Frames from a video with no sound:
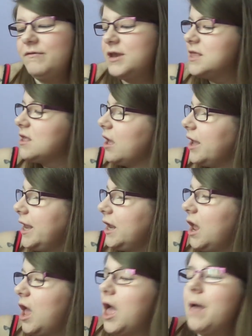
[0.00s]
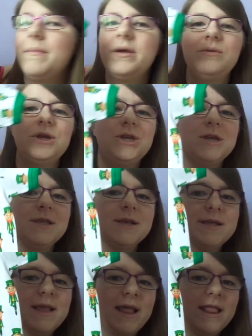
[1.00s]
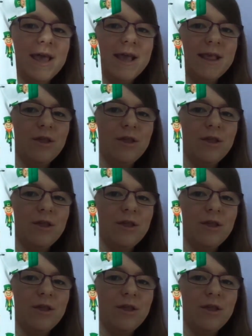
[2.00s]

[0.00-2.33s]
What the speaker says: of design, which just looks like this.